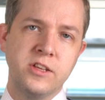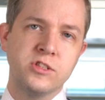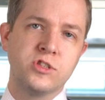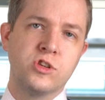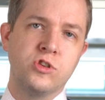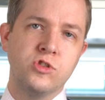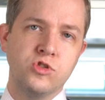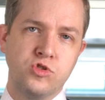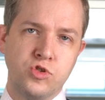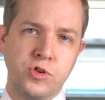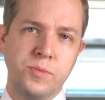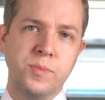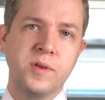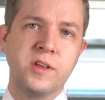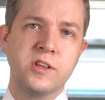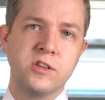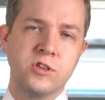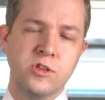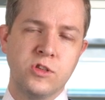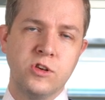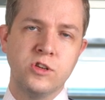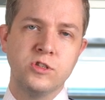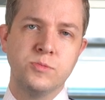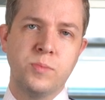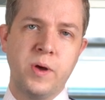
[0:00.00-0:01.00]
is contributing
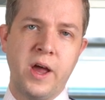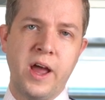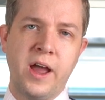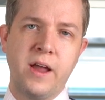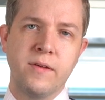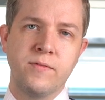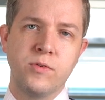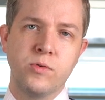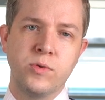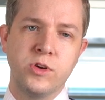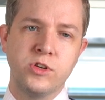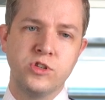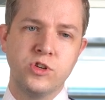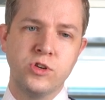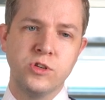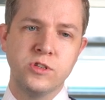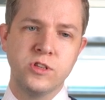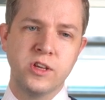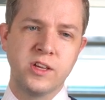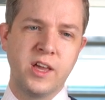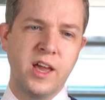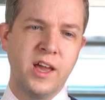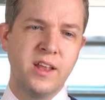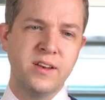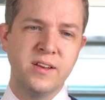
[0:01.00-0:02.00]
to those behavioral issues.
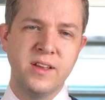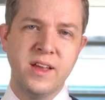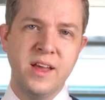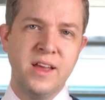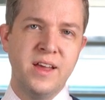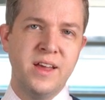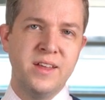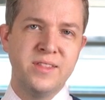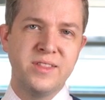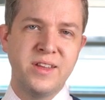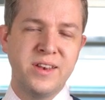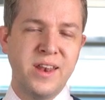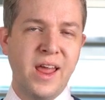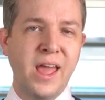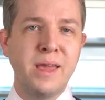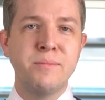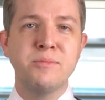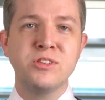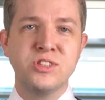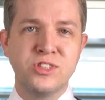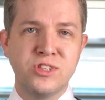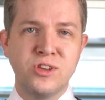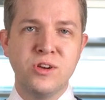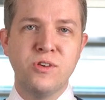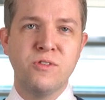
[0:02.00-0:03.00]
Again, the name
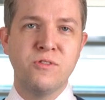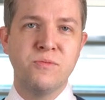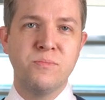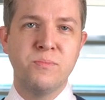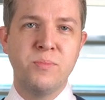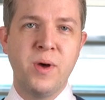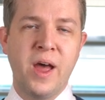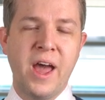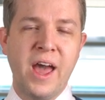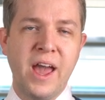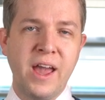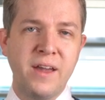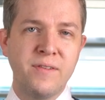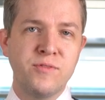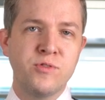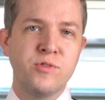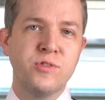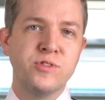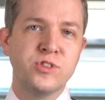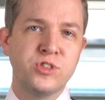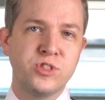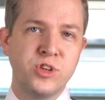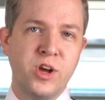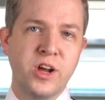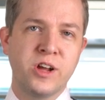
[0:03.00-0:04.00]
itself, behavioral
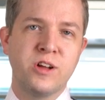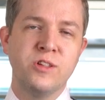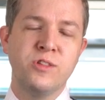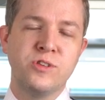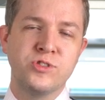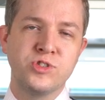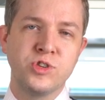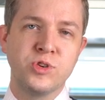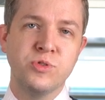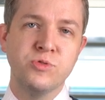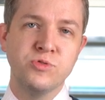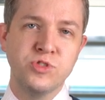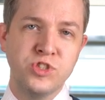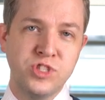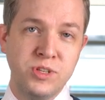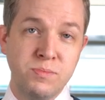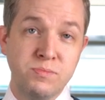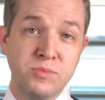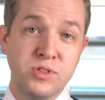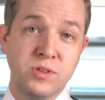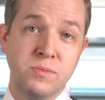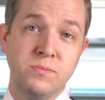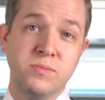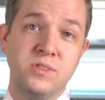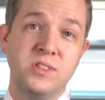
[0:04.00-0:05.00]
and psychological
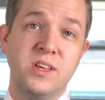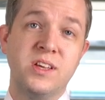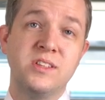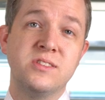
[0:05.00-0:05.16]
symptoms.